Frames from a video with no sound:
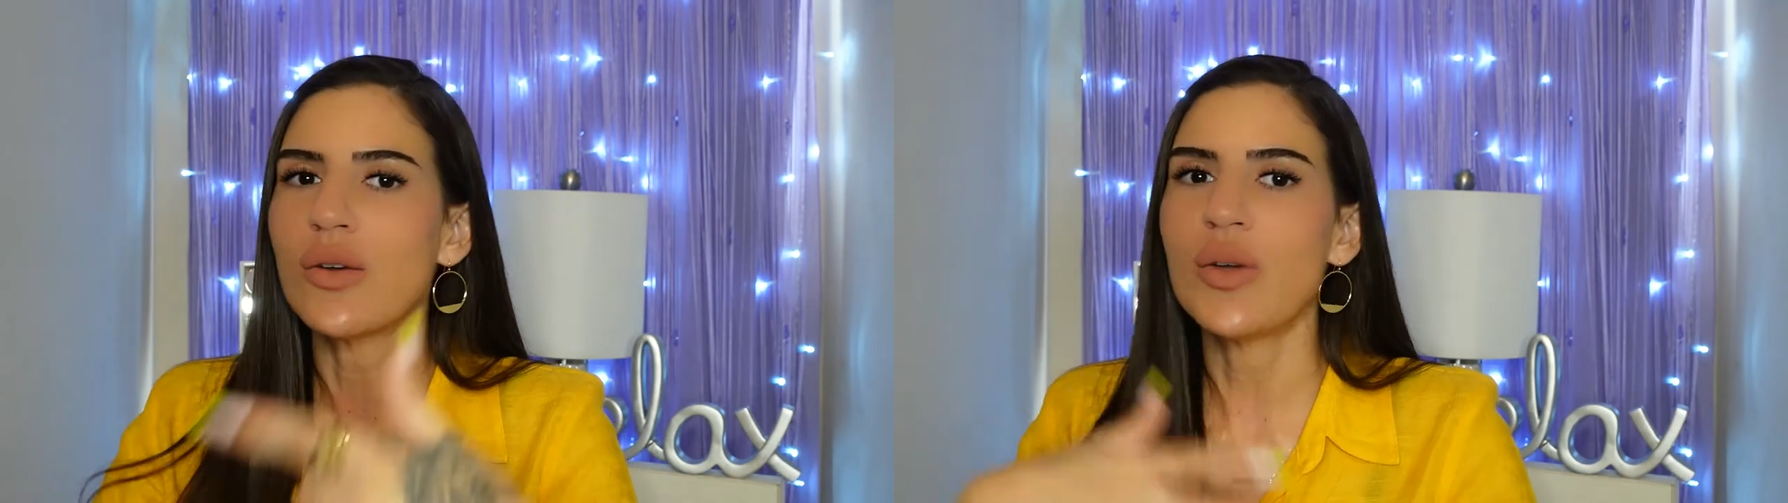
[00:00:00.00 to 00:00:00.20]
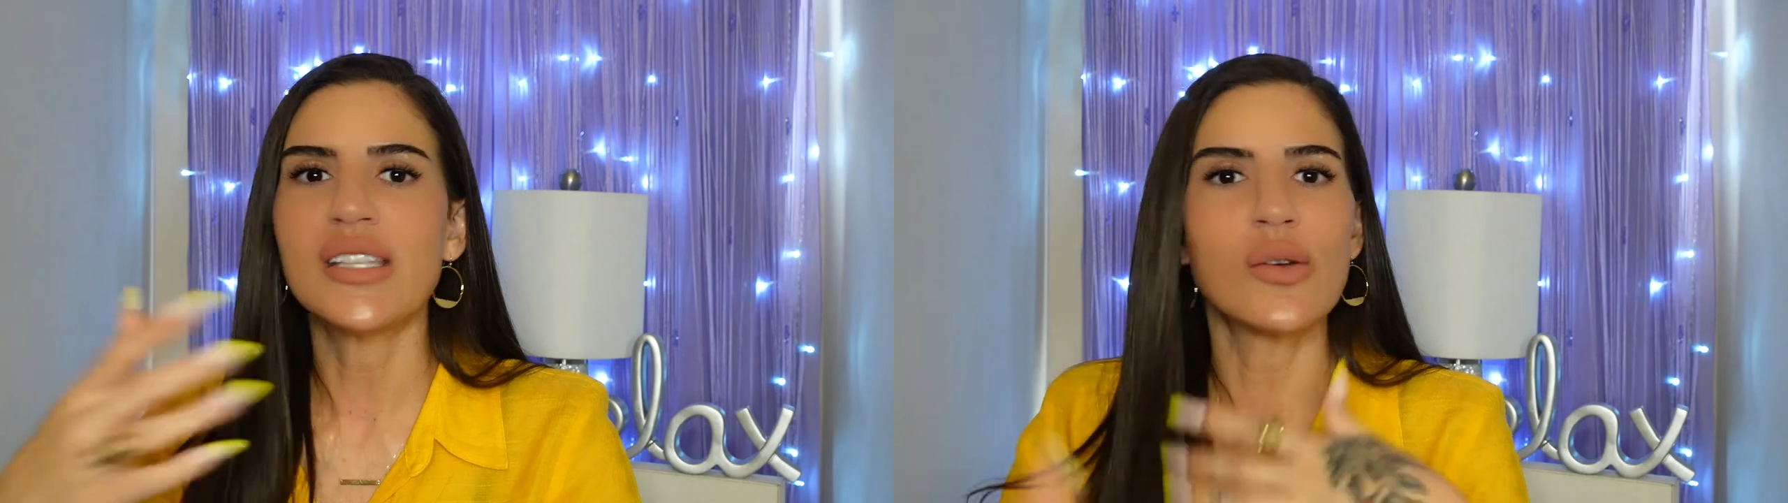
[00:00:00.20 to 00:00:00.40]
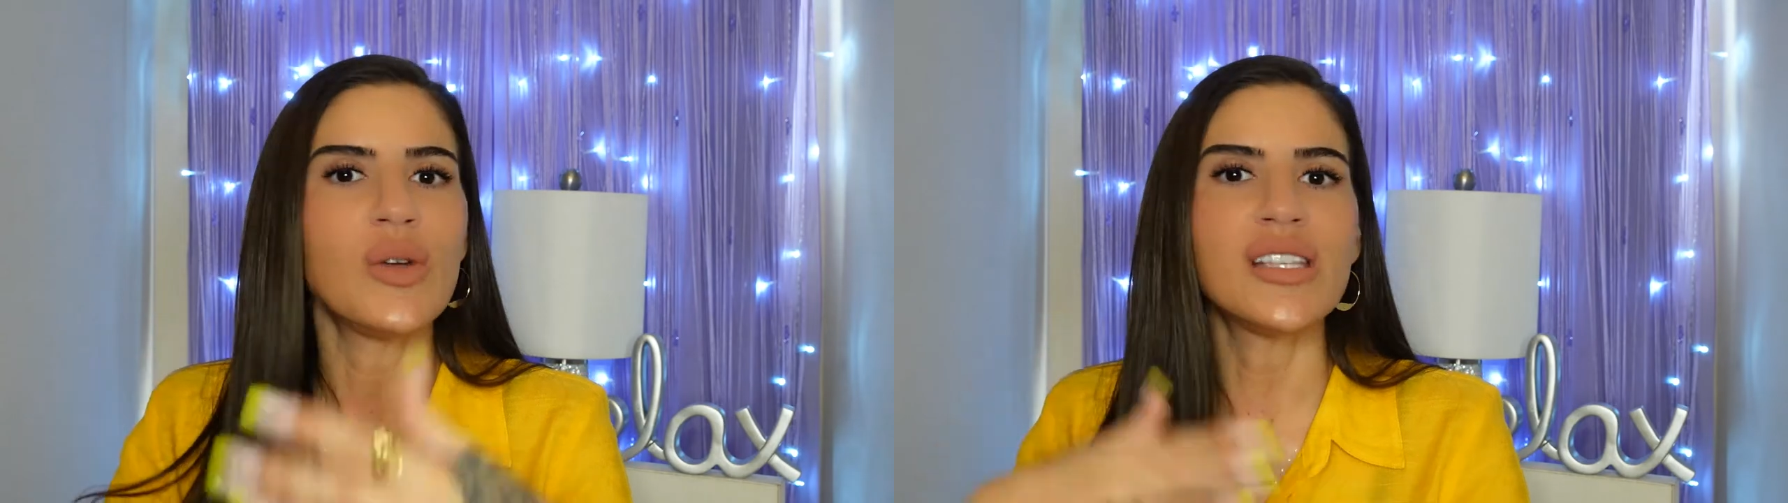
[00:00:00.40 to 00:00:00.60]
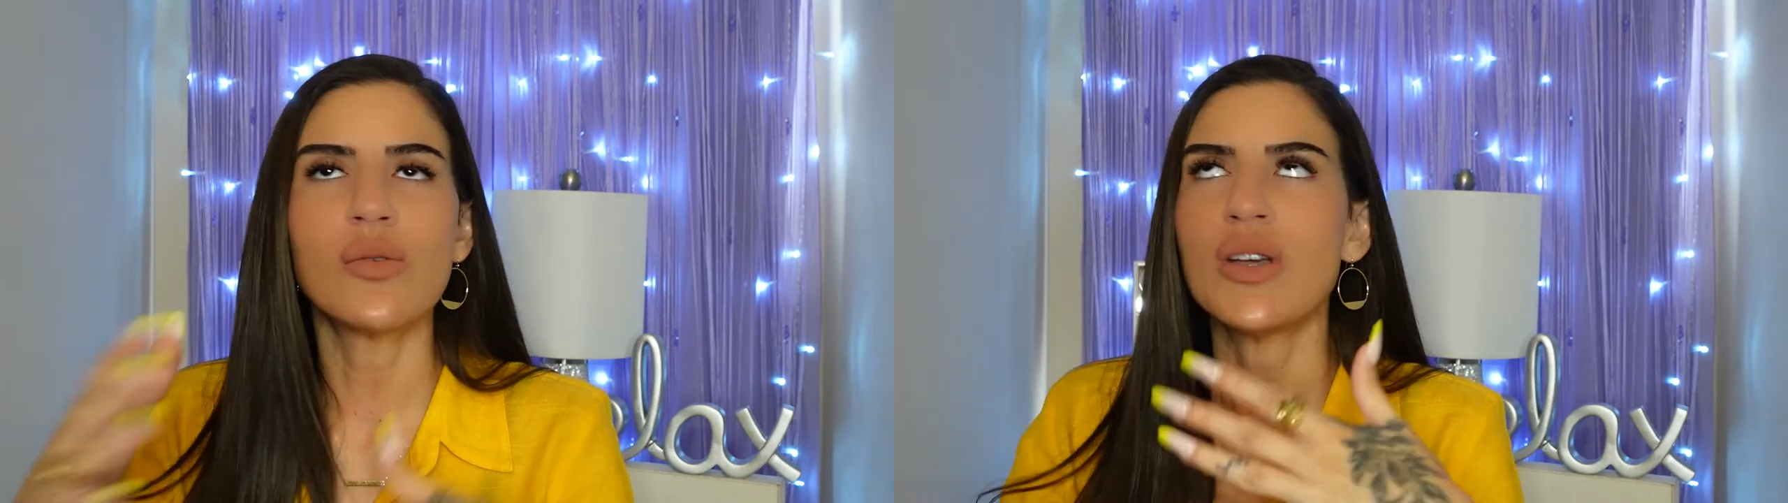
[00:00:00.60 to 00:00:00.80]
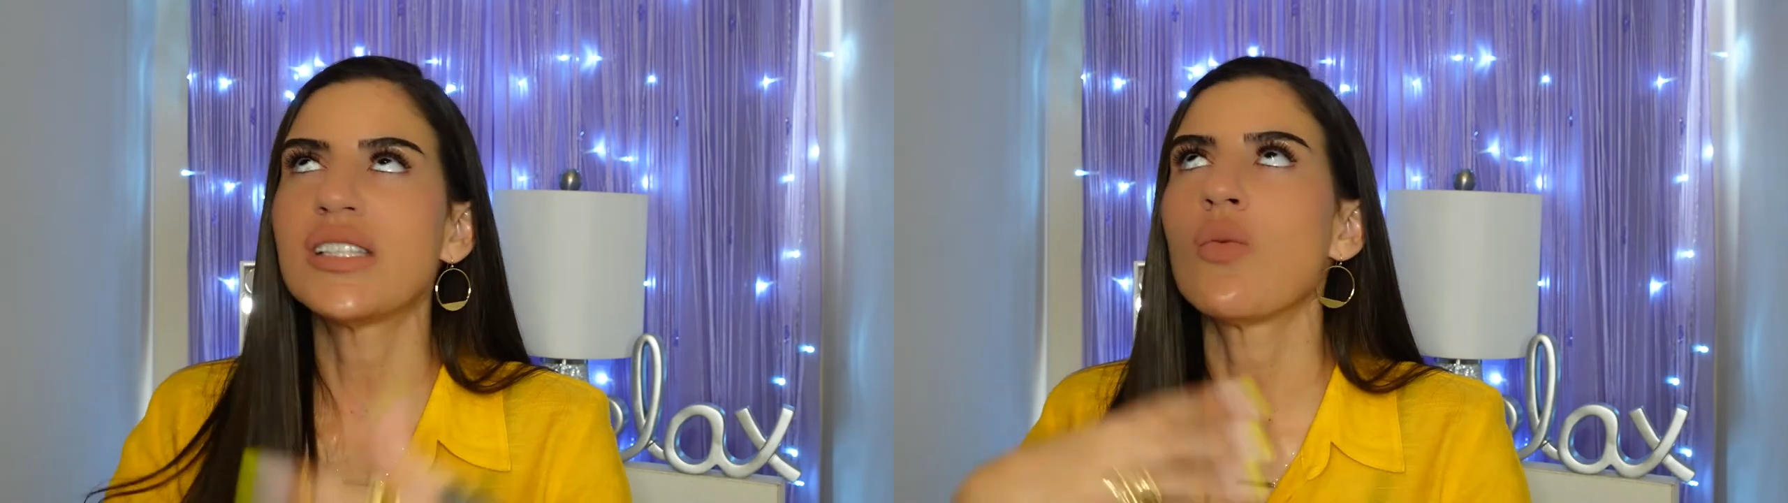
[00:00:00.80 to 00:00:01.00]
and weeks and weeks
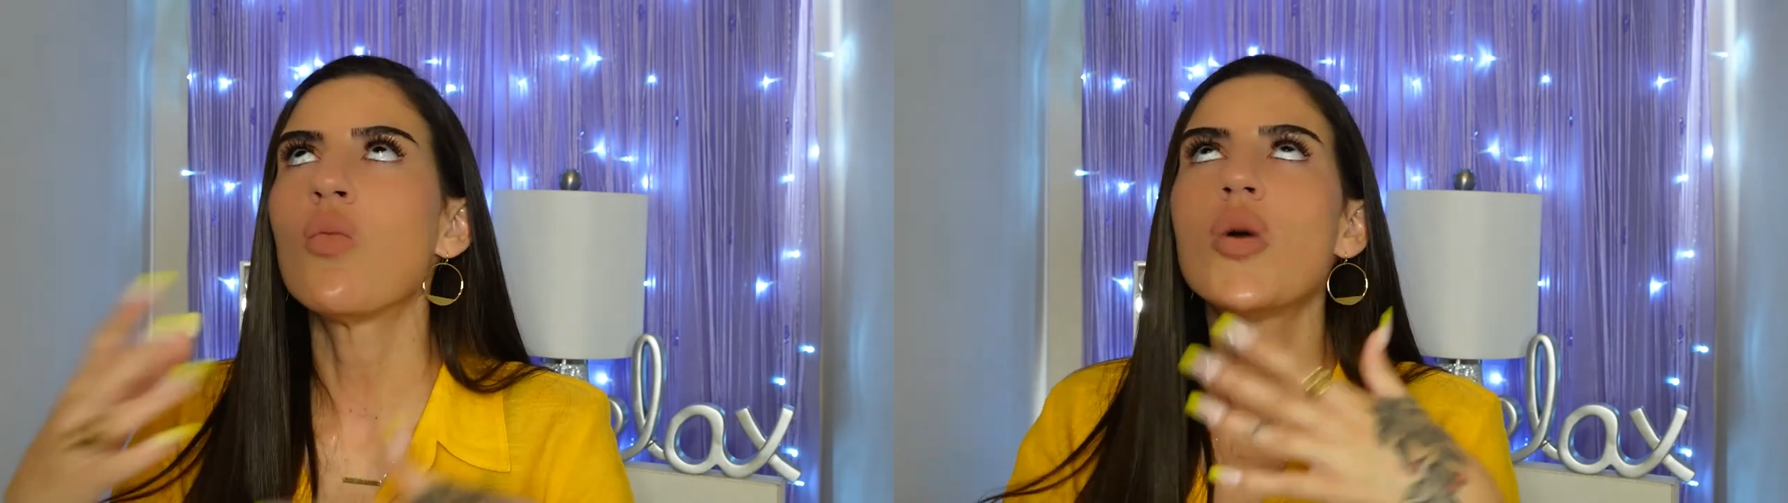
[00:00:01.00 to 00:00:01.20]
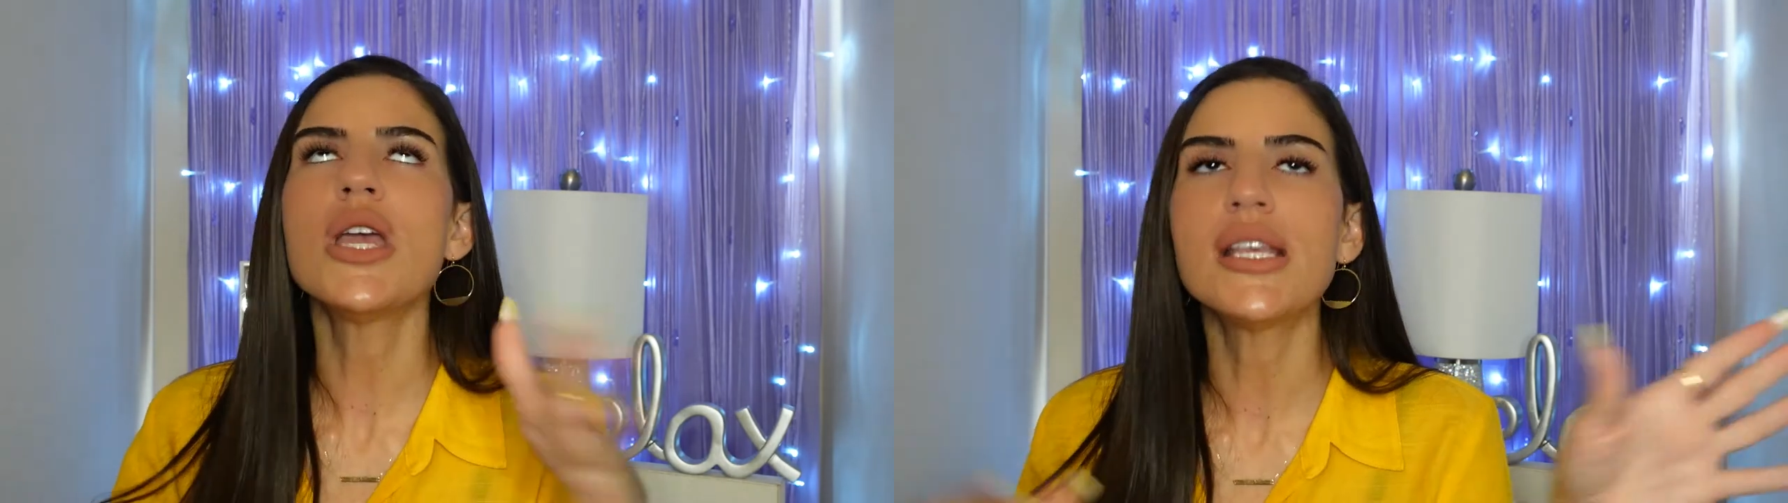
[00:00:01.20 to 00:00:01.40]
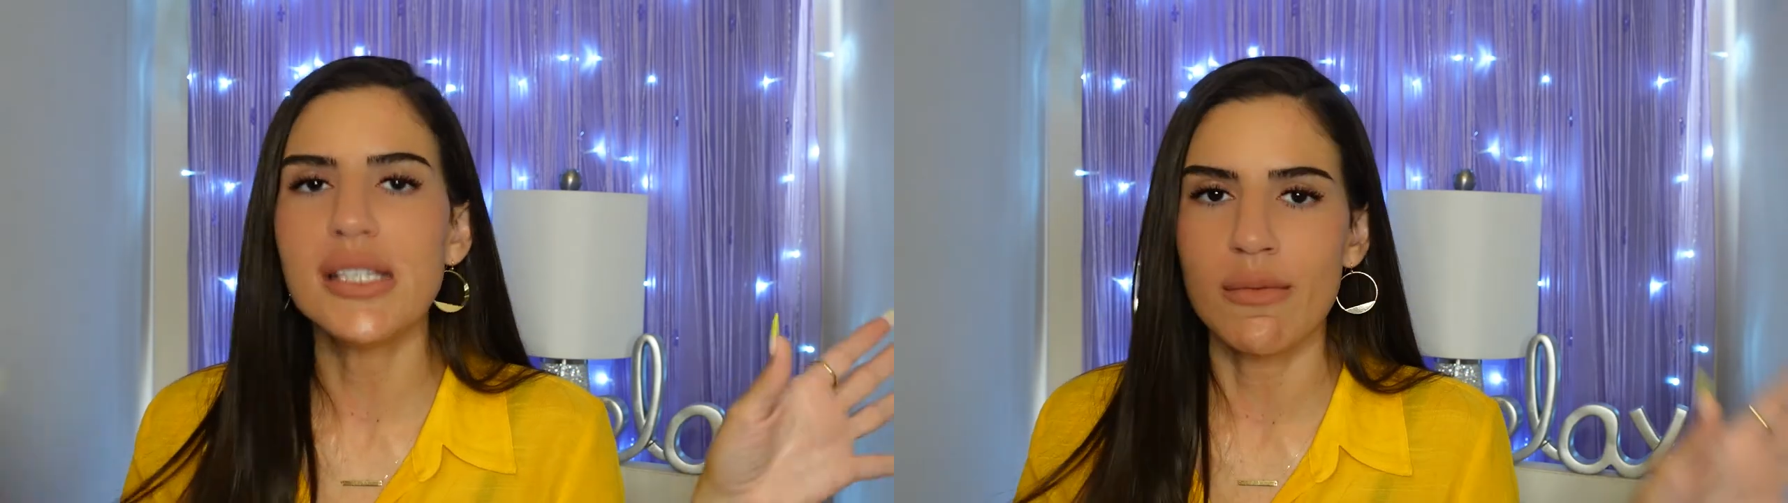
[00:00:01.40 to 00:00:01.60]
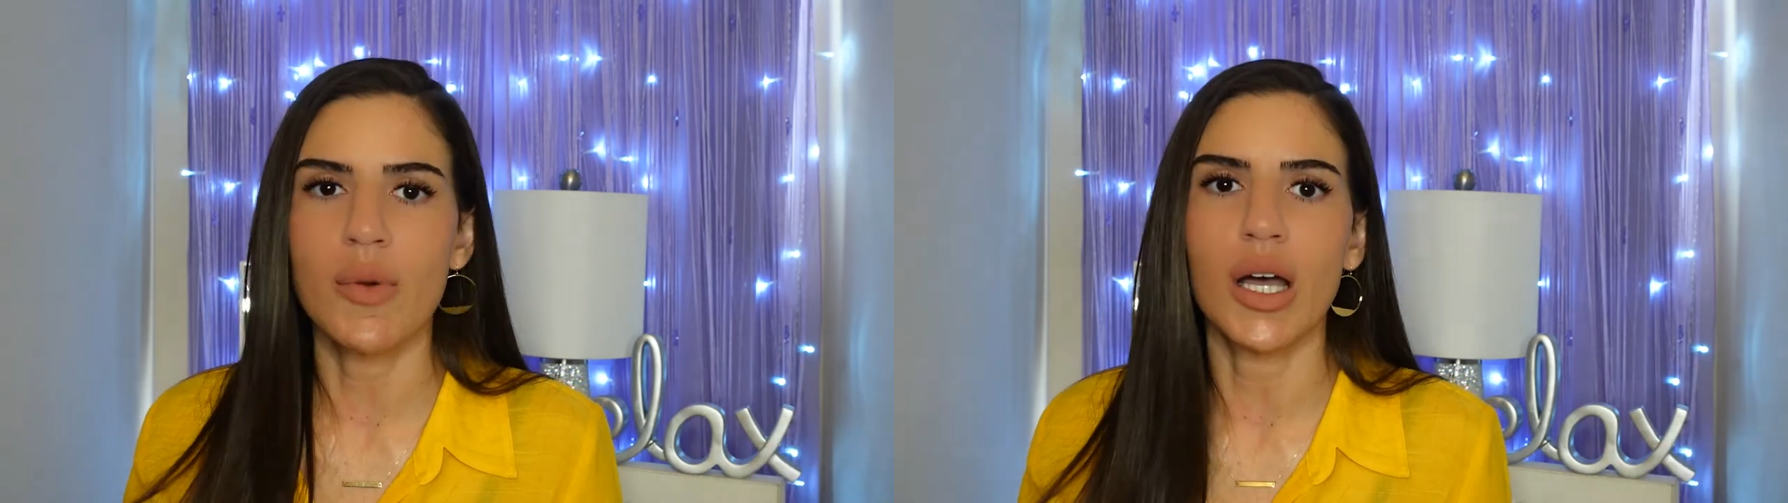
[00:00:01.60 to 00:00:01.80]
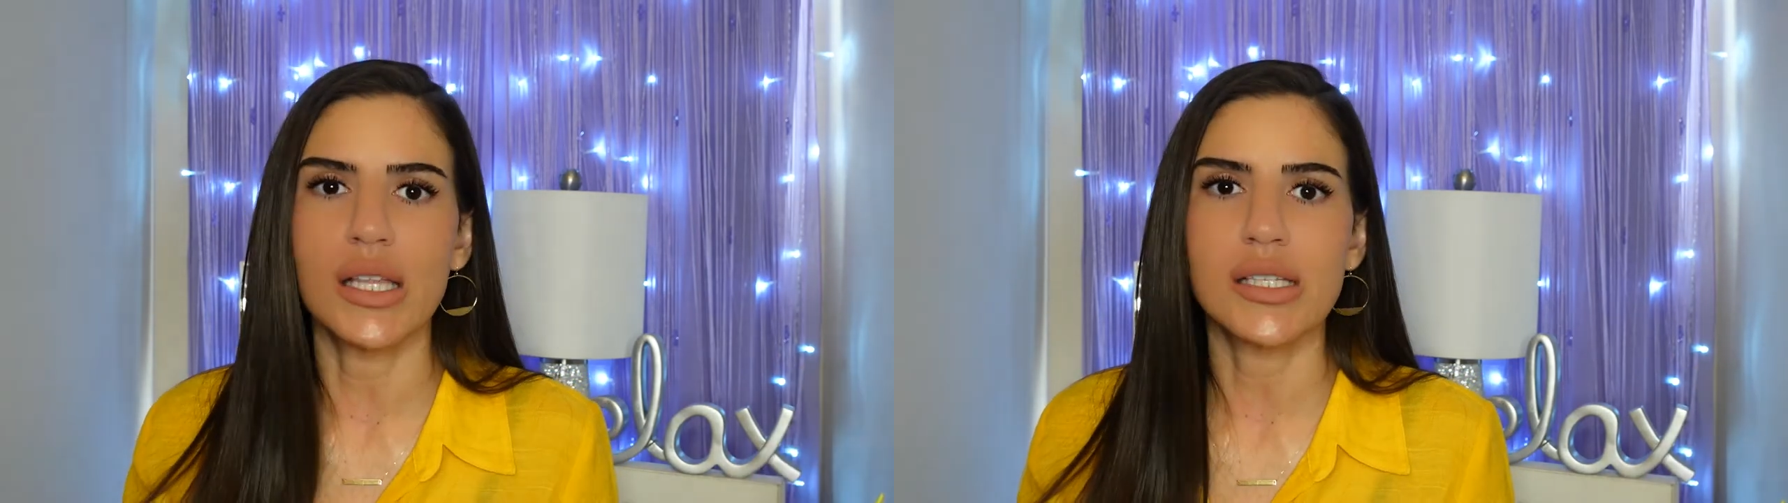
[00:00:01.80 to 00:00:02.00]
and weeks and weeks and
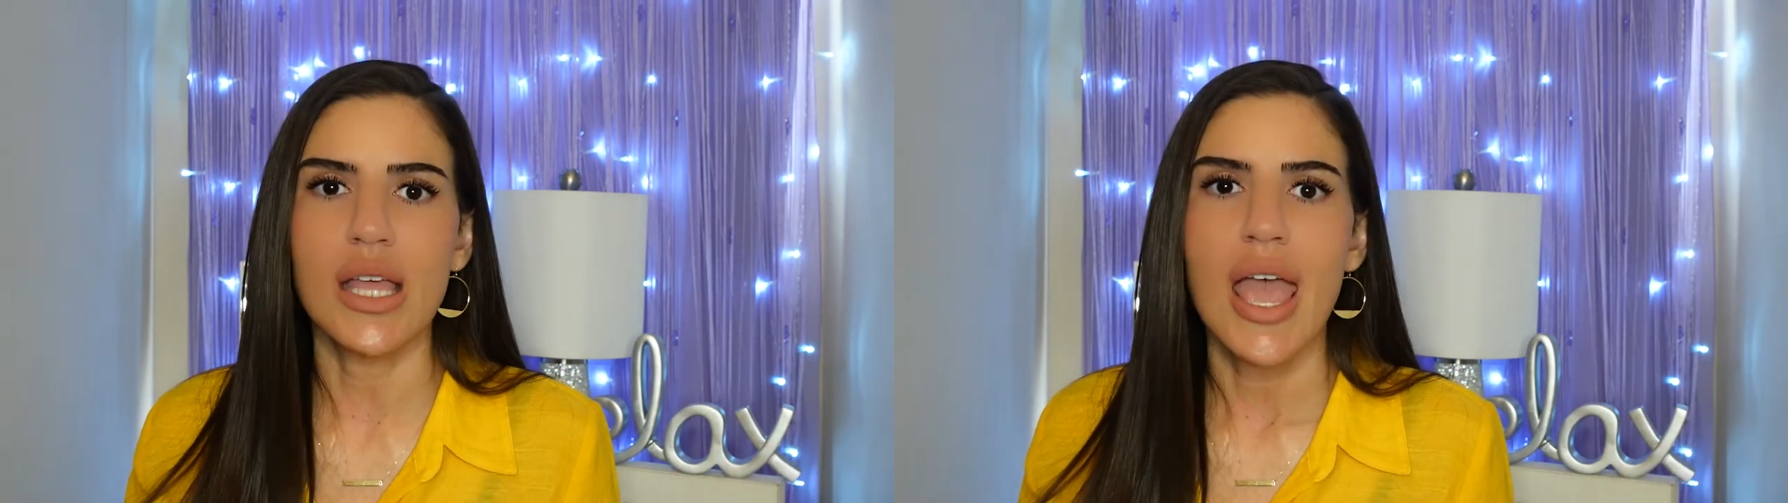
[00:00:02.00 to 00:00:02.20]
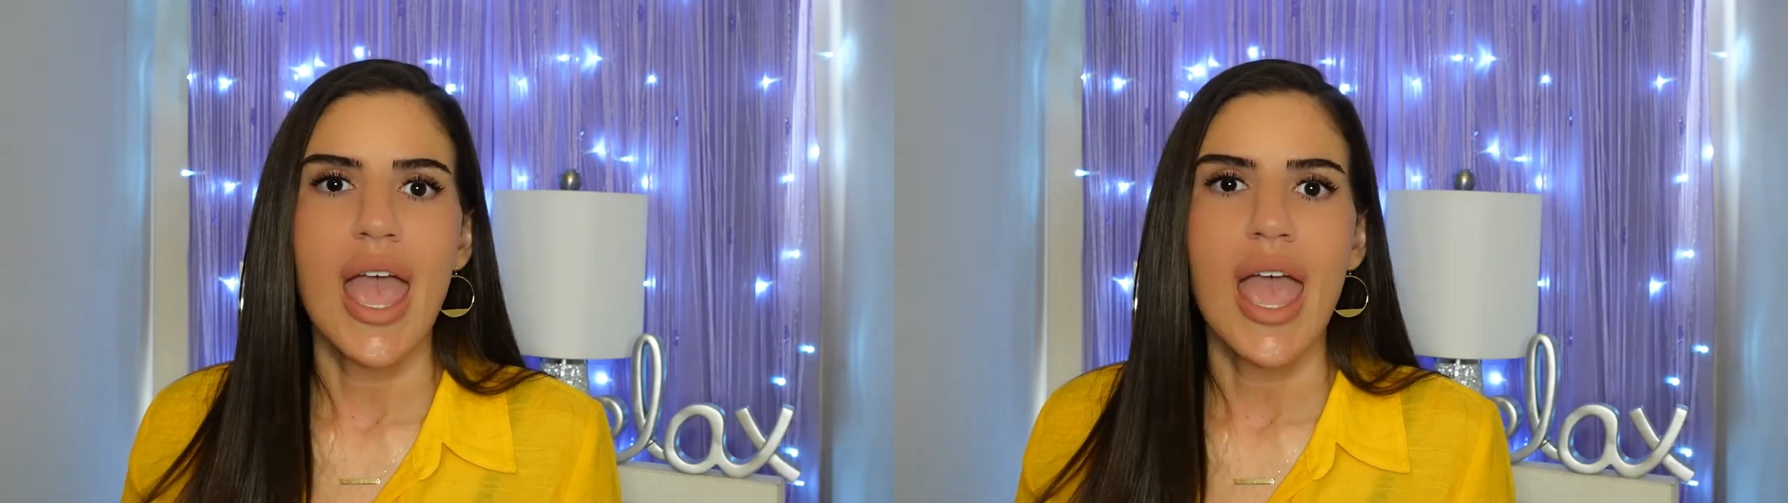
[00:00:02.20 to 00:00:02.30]
months